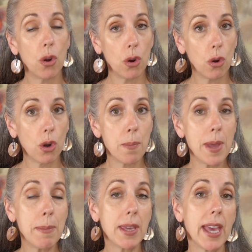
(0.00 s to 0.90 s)
or
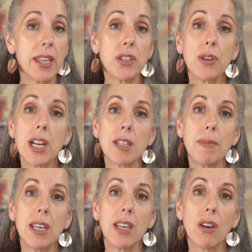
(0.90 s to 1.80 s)
maybe a
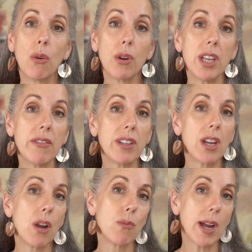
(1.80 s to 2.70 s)
hysterectomy or even
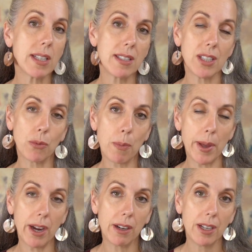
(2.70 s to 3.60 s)
a rectocele
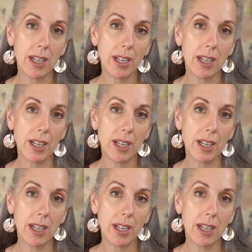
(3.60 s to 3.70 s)
repair.